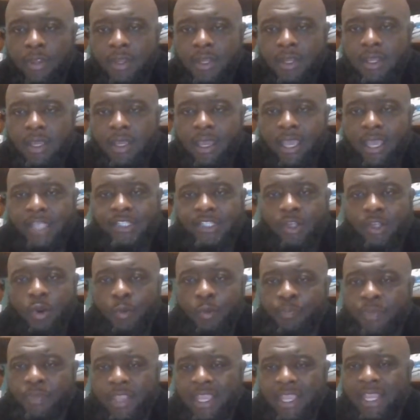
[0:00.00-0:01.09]
And
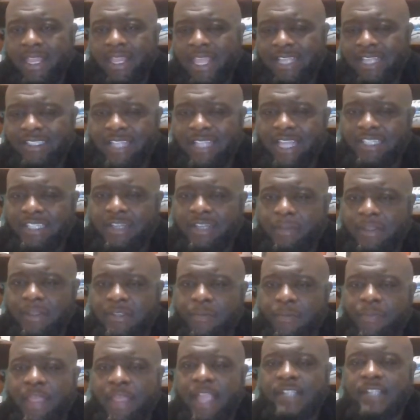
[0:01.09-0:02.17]
so that should be some
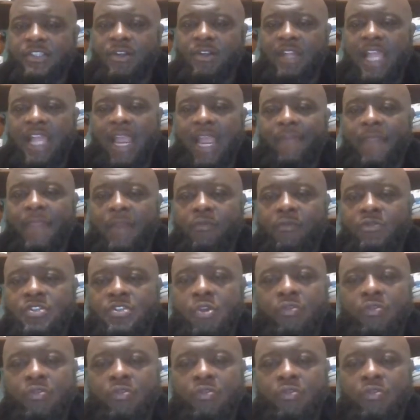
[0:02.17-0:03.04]
things you like that should just